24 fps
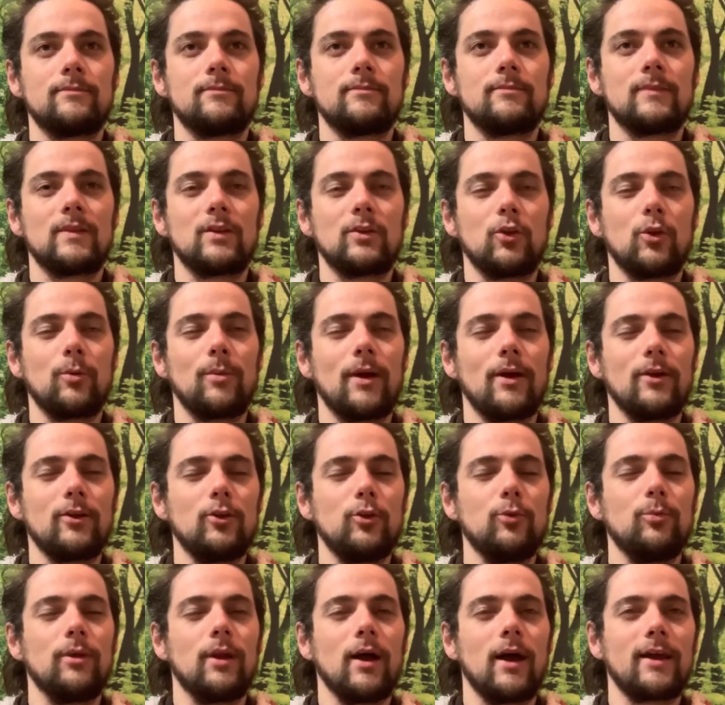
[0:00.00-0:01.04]
Don't know about you,
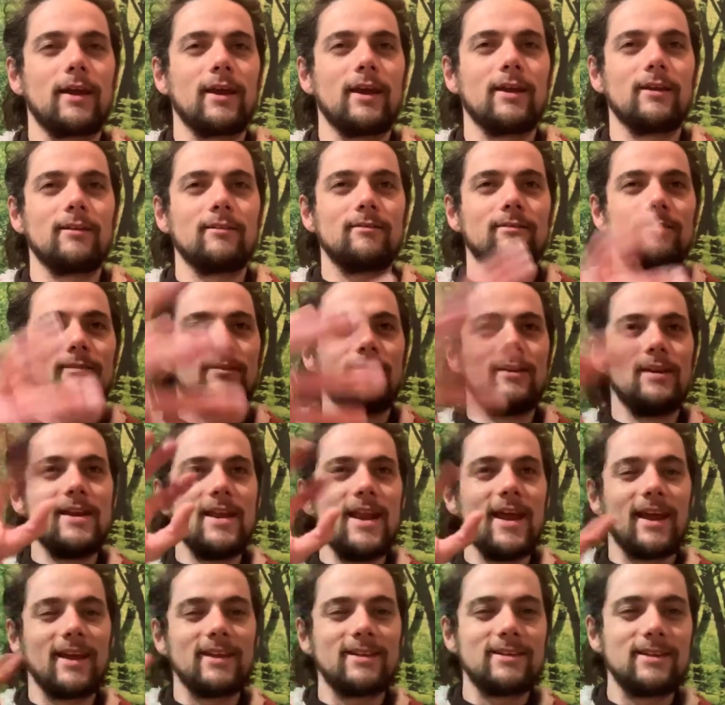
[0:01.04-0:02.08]
but I get
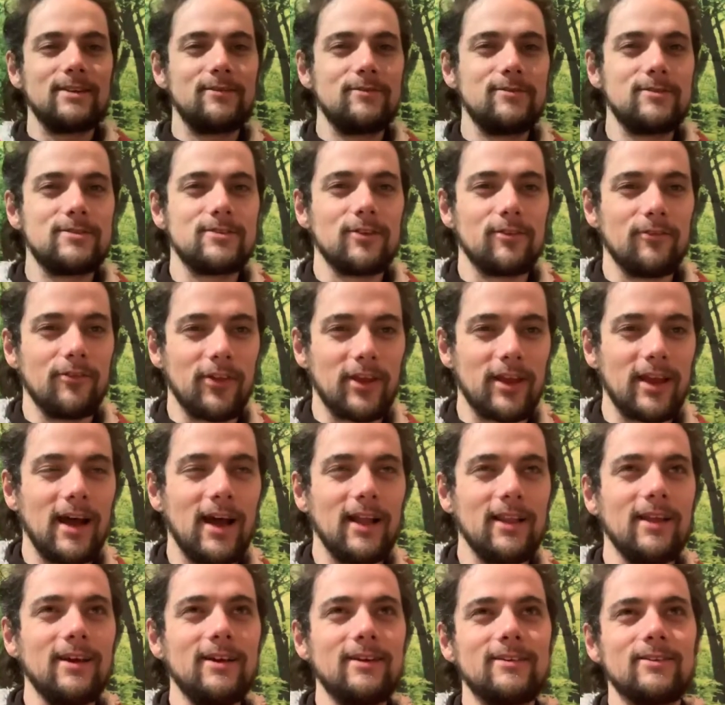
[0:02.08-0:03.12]
negatives of the
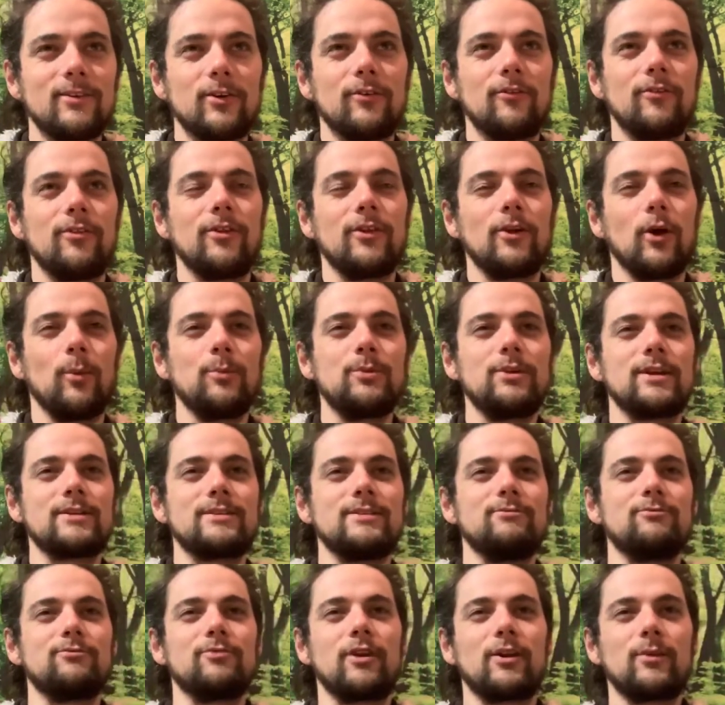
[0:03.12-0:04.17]
colour of the objects
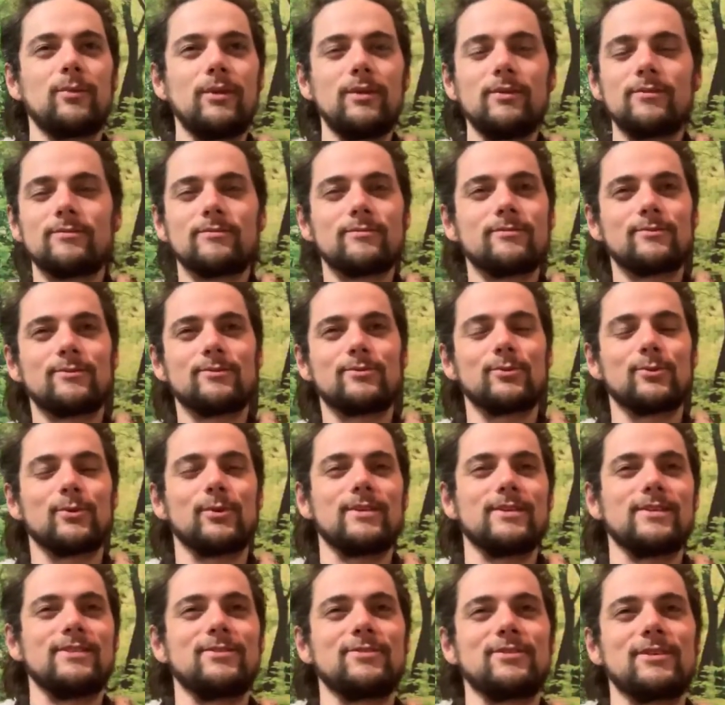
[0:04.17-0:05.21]
in front of me, which are always
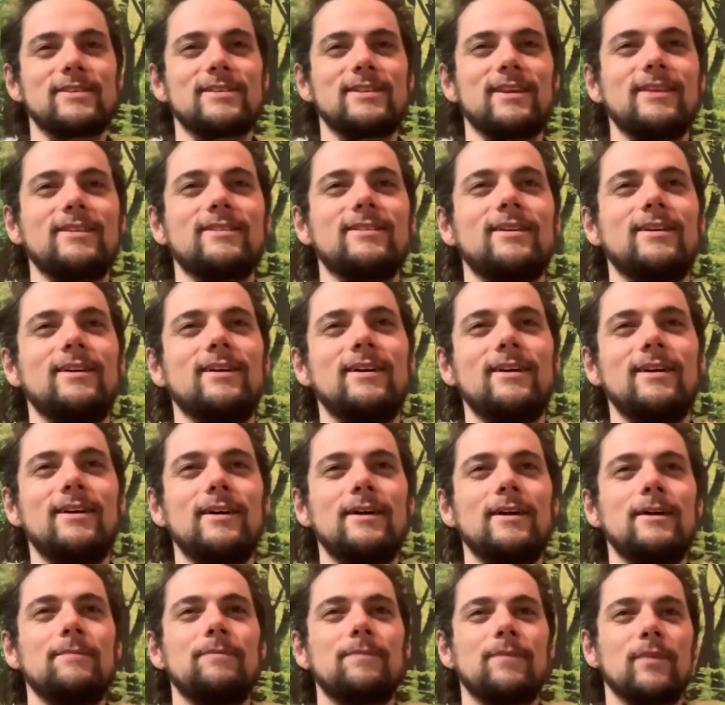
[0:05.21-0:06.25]
interesting.
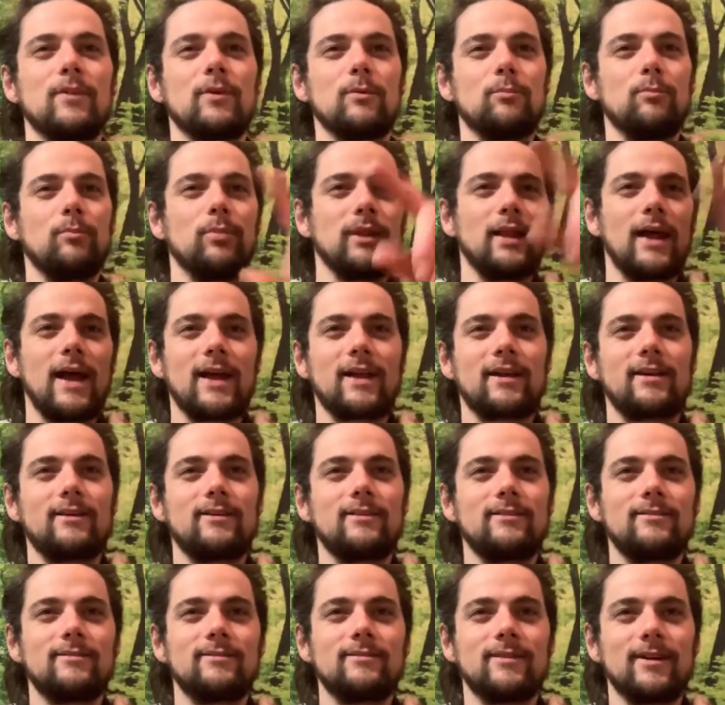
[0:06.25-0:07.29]
The black
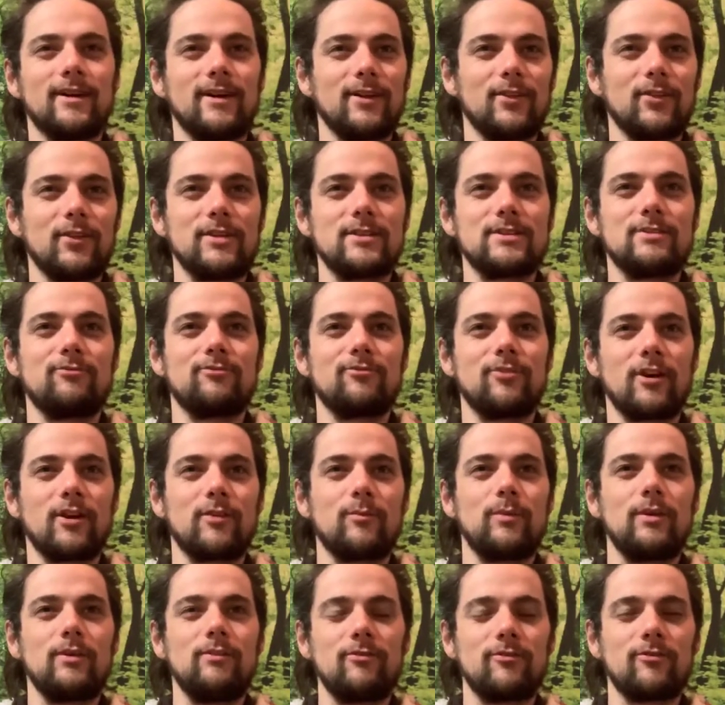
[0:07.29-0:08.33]
things in front of
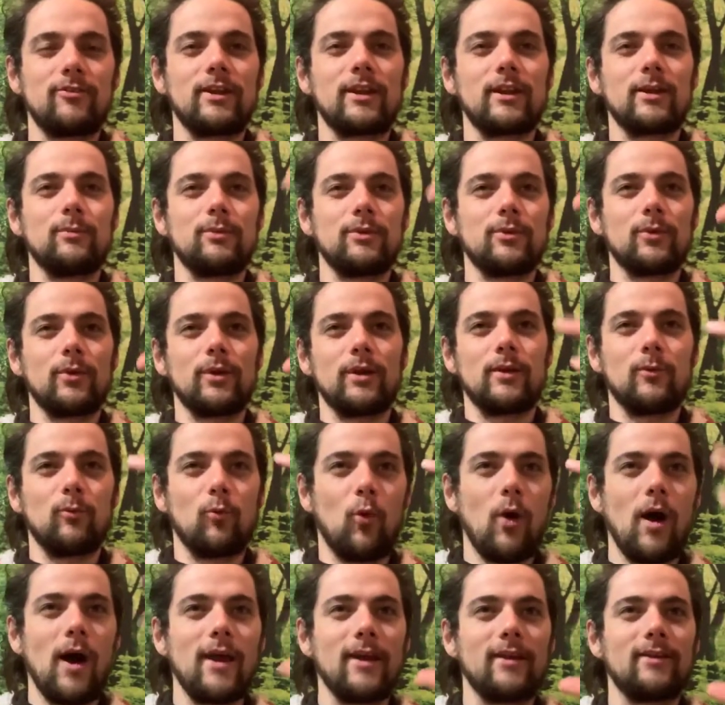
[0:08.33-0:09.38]
me flicker between
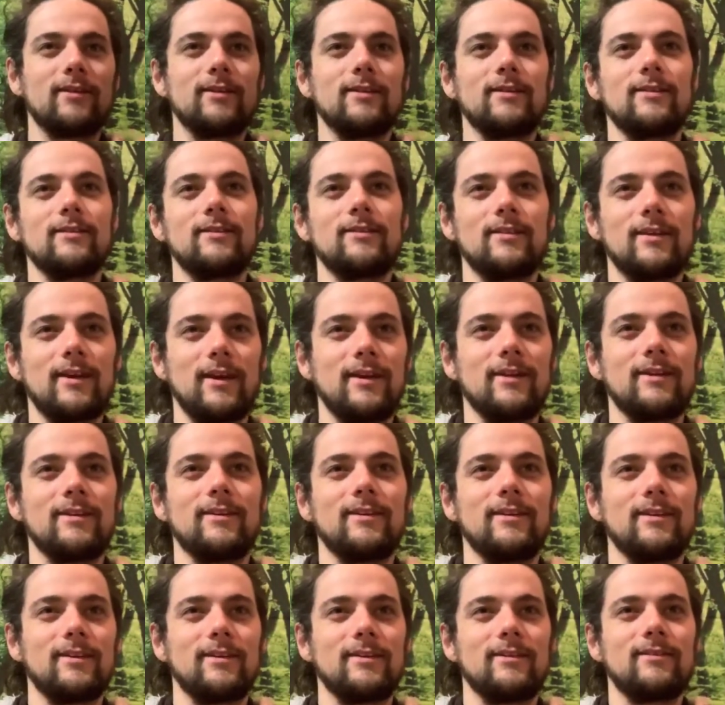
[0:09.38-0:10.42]
white and
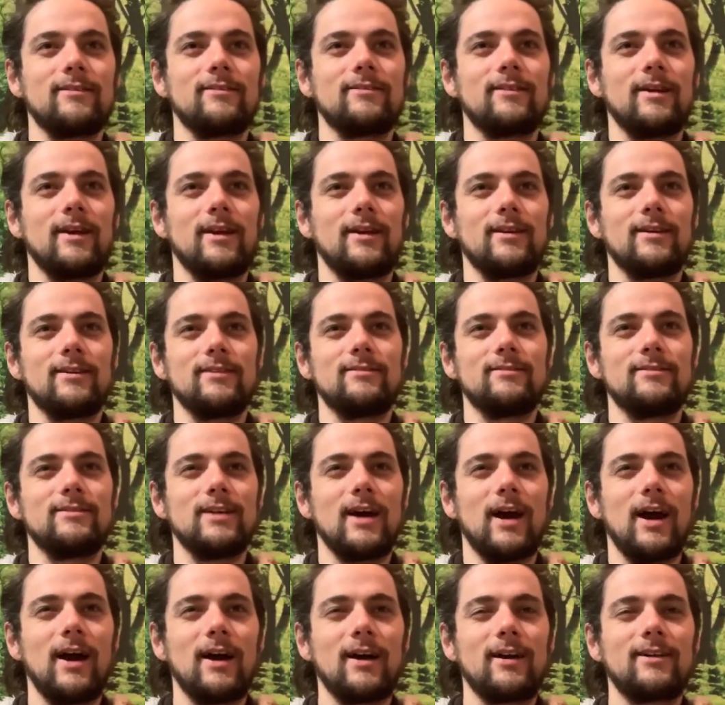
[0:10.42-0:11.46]
a
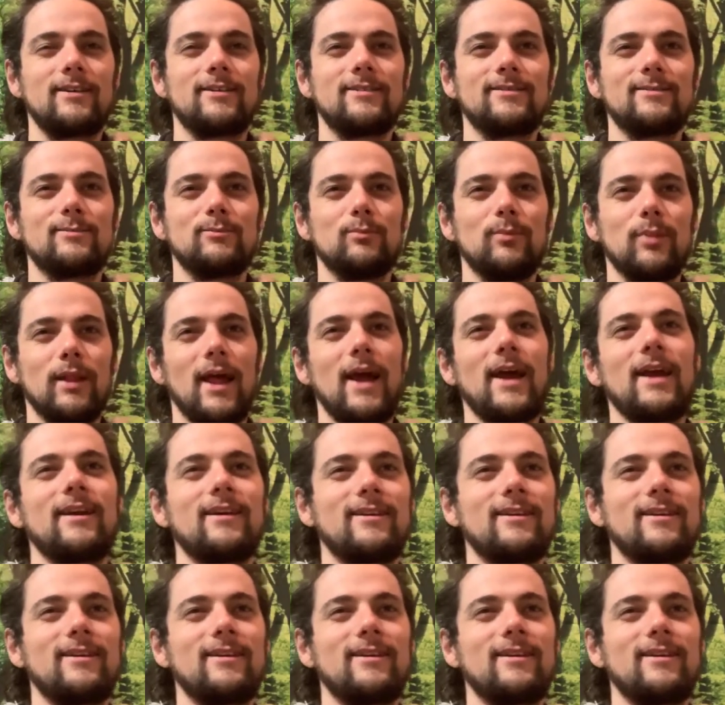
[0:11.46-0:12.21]
dark black.